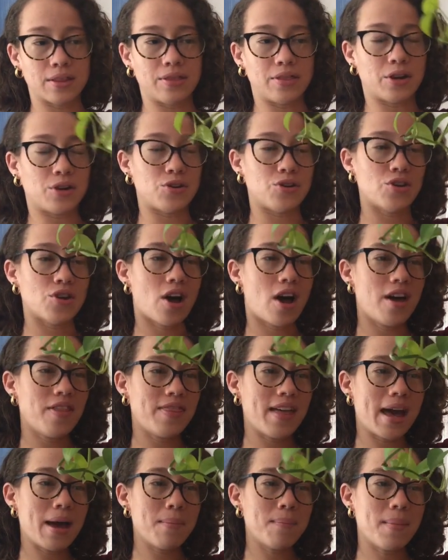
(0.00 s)
They're
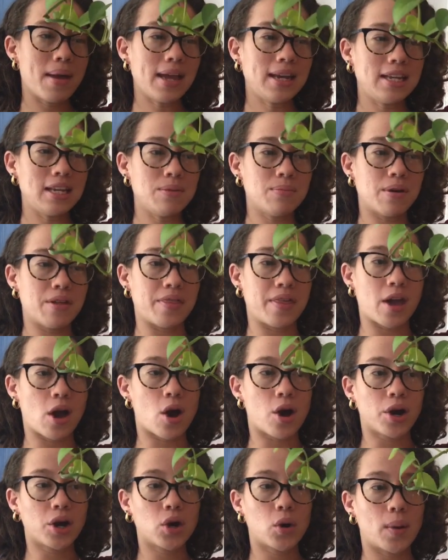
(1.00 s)
not that many, but they
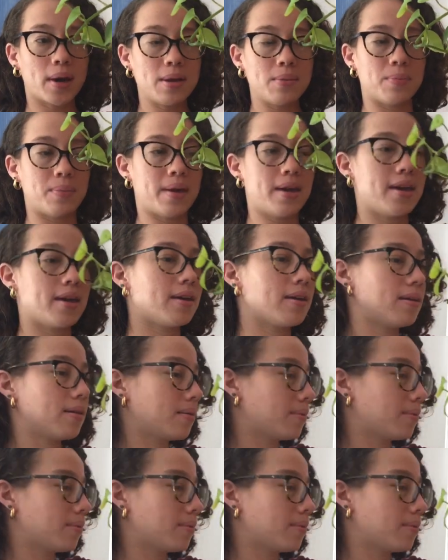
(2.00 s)
are quite big.